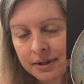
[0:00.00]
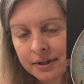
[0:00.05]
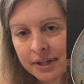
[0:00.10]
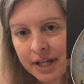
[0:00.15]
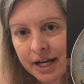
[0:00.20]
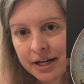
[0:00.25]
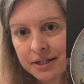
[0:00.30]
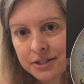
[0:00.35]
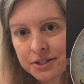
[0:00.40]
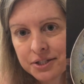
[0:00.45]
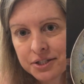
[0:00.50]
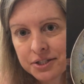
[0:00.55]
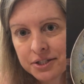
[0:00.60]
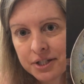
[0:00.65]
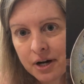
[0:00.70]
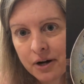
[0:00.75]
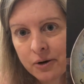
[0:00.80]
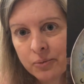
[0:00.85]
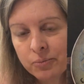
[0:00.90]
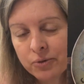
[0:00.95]
That is
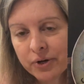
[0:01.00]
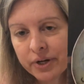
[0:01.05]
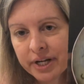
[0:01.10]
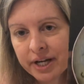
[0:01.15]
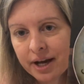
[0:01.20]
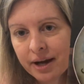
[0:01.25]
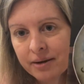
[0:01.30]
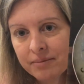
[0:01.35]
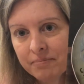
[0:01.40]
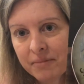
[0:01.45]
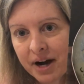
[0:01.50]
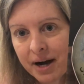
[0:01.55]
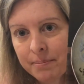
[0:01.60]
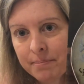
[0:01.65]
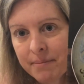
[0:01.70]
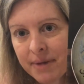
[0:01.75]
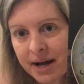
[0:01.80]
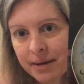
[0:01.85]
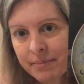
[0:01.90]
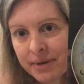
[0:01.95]
so pretty. I
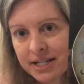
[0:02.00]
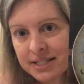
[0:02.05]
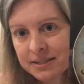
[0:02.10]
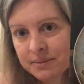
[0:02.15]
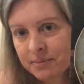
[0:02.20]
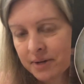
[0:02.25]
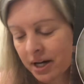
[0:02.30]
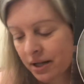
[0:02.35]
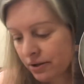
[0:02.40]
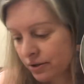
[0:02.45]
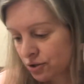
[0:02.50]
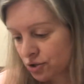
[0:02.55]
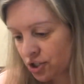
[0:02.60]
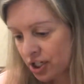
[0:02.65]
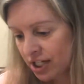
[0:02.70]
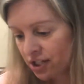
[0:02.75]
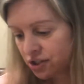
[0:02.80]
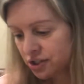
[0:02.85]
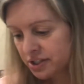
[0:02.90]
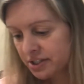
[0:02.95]
might make some color
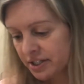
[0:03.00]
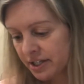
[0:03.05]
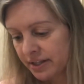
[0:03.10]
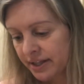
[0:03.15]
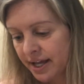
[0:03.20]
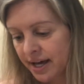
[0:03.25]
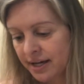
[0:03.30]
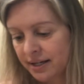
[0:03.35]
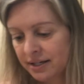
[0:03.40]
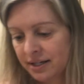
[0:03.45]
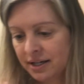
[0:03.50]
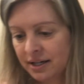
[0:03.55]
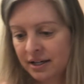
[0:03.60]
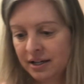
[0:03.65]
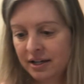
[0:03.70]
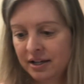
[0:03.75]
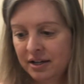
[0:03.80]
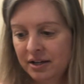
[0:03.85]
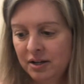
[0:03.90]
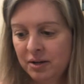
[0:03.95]
changes on that
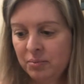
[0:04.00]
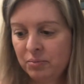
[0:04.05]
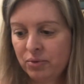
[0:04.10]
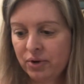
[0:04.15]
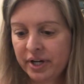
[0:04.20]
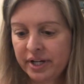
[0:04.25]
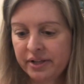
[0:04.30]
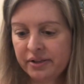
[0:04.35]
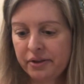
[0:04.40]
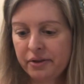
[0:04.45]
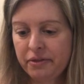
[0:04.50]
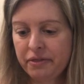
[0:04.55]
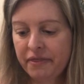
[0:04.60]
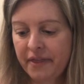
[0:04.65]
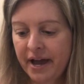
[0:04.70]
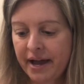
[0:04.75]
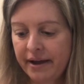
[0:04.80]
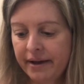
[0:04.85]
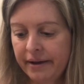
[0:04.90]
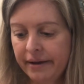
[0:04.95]
pretty little
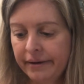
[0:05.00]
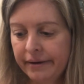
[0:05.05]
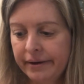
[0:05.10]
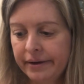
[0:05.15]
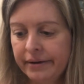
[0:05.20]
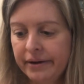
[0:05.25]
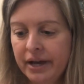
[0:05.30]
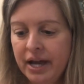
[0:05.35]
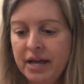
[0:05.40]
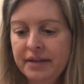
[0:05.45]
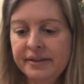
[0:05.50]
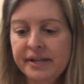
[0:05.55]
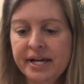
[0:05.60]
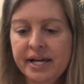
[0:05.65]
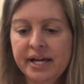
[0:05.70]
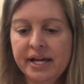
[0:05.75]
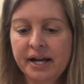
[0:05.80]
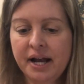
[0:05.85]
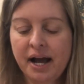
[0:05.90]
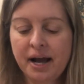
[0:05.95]
thing. And
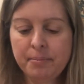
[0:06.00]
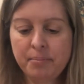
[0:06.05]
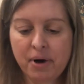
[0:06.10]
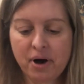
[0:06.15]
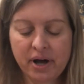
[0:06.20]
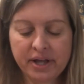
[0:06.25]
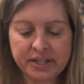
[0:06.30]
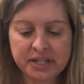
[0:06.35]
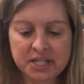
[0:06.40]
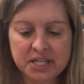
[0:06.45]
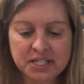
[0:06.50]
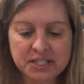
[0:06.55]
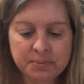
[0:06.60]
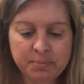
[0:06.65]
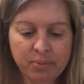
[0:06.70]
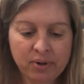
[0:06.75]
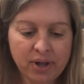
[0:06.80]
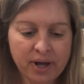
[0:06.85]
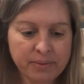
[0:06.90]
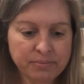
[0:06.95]
then I bought this
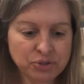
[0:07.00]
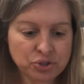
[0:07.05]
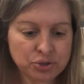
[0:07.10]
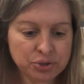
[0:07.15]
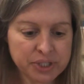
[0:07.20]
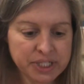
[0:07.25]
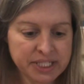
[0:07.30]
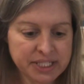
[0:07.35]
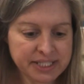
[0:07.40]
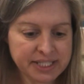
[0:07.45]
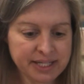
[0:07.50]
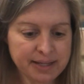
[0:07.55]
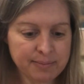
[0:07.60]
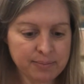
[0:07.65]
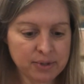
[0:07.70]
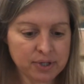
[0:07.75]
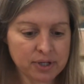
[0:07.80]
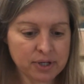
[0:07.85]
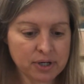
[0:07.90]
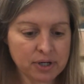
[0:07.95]
Plum Street
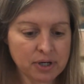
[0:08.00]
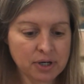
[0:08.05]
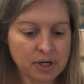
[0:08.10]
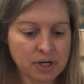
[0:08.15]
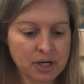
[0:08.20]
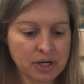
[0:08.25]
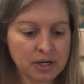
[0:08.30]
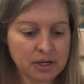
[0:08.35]
sampler.